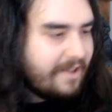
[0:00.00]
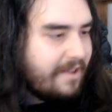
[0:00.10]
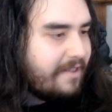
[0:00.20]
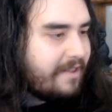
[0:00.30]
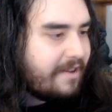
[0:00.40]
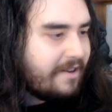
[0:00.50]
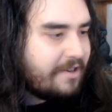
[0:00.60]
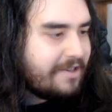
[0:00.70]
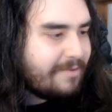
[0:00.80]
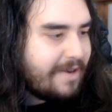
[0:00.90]
they kind of
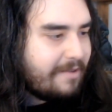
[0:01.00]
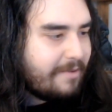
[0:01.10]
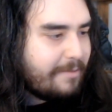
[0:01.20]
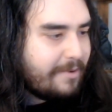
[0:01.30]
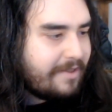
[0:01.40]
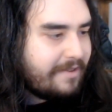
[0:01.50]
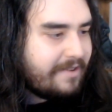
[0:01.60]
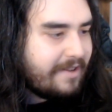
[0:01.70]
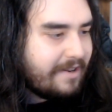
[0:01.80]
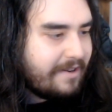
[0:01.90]
just randomly put this
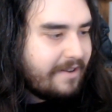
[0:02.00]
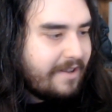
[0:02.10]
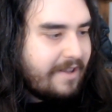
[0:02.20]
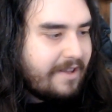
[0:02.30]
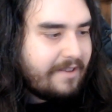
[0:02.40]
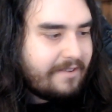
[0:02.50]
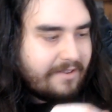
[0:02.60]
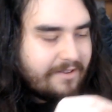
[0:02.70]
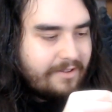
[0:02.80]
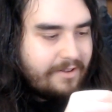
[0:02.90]
in as a
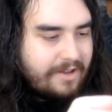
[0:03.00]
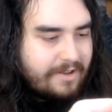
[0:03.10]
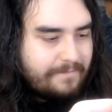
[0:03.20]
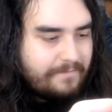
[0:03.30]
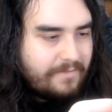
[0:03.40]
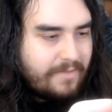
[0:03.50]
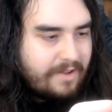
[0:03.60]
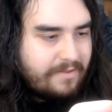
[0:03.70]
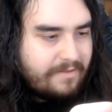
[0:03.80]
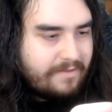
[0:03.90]
little, um,
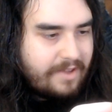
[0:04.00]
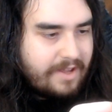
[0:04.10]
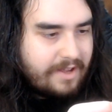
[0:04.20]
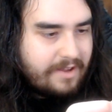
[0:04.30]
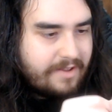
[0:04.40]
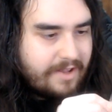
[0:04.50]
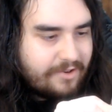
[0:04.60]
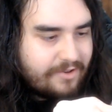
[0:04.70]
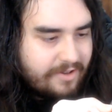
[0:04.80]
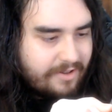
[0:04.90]
yeah,
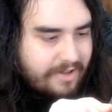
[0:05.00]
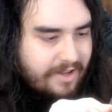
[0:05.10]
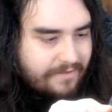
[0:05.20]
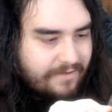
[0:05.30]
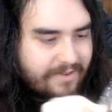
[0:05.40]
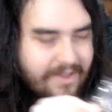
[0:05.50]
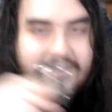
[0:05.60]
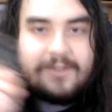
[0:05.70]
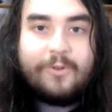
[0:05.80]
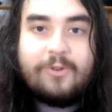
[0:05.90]
extra little gift. So
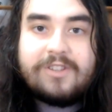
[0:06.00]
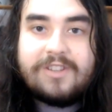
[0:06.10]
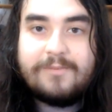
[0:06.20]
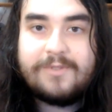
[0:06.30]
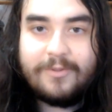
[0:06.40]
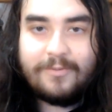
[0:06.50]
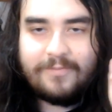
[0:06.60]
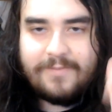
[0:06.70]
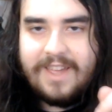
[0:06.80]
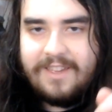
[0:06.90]
that's awesome. So
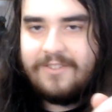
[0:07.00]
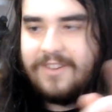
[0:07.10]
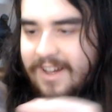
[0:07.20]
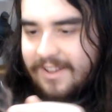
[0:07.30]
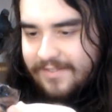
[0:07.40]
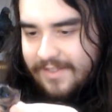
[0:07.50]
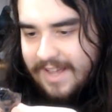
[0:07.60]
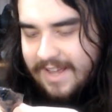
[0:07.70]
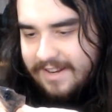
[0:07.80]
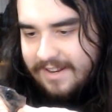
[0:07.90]
thank you guys for
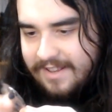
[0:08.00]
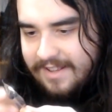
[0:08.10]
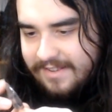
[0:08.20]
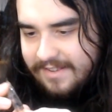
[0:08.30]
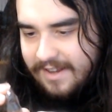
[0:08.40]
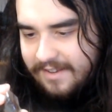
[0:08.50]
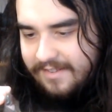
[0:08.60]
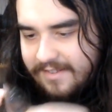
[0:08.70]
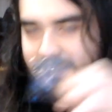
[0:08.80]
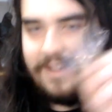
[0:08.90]
that. That's a
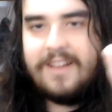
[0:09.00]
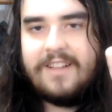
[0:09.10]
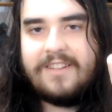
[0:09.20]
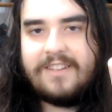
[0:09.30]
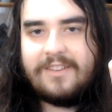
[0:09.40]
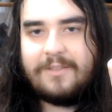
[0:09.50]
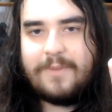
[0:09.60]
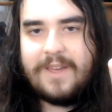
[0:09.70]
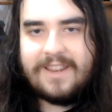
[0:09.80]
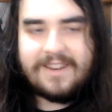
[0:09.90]
nice Nice little
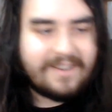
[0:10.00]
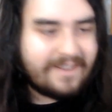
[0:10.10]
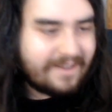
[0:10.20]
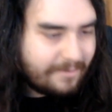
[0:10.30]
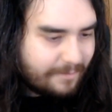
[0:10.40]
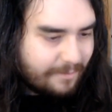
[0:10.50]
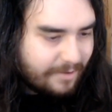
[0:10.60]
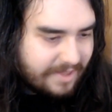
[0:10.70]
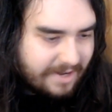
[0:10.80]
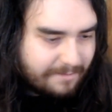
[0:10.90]
pin. I will put
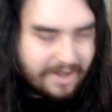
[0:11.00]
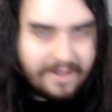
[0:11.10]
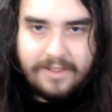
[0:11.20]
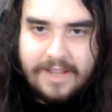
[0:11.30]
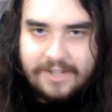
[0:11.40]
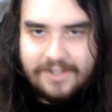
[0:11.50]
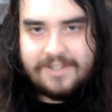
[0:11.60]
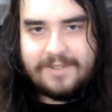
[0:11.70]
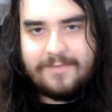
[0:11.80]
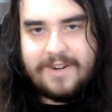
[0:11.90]
that in my collection
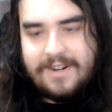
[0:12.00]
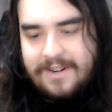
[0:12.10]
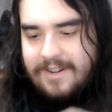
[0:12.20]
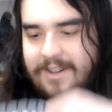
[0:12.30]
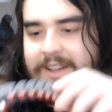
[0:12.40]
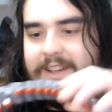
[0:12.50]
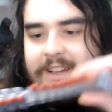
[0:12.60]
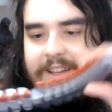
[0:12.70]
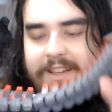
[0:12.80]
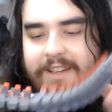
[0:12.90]
somewhere.
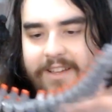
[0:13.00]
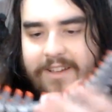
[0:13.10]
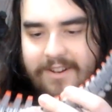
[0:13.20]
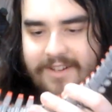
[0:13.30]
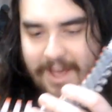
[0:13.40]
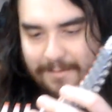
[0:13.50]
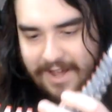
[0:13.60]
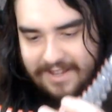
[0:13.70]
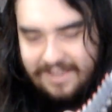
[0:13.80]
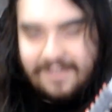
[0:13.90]
Okay,
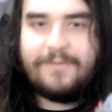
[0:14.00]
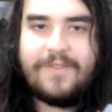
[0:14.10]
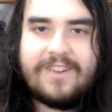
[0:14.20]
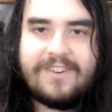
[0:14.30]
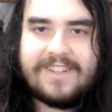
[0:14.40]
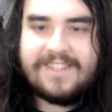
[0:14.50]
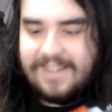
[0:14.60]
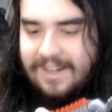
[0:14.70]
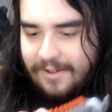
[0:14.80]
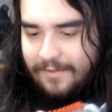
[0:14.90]
back to the figure
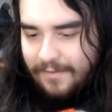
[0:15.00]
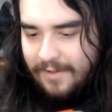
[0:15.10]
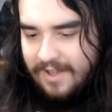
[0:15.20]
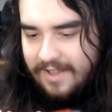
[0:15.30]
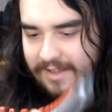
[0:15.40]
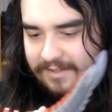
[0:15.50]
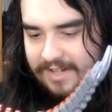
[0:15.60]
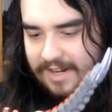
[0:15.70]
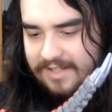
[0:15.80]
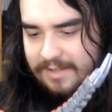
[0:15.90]
itself. That was a
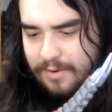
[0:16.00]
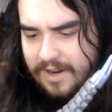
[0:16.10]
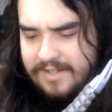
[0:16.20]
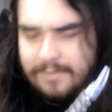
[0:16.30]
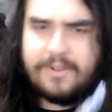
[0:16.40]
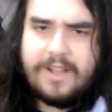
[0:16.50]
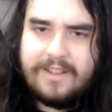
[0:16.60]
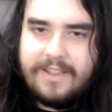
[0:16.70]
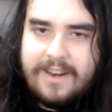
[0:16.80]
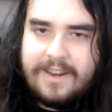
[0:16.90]
nice surprise. I'm, I'm
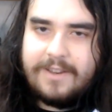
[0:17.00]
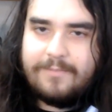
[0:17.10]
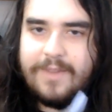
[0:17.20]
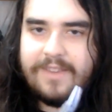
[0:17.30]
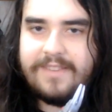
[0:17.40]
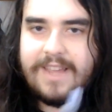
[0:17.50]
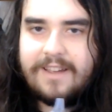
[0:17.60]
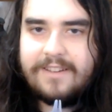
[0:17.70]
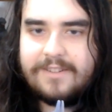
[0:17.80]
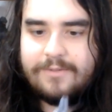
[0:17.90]
glad I didn't miss that
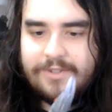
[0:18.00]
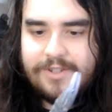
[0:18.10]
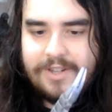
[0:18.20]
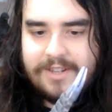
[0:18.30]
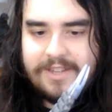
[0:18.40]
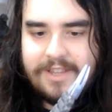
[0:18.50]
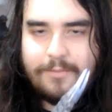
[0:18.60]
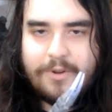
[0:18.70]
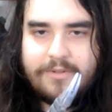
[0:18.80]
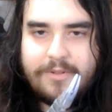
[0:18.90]
because it was just at the
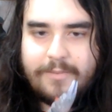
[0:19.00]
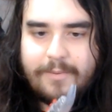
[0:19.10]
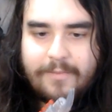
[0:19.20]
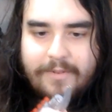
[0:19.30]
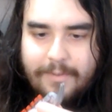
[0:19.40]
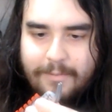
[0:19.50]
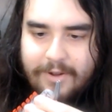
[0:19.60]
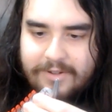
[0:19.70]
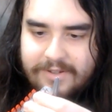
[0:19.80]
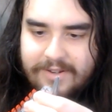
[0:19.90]
bottom of the, of the box and I was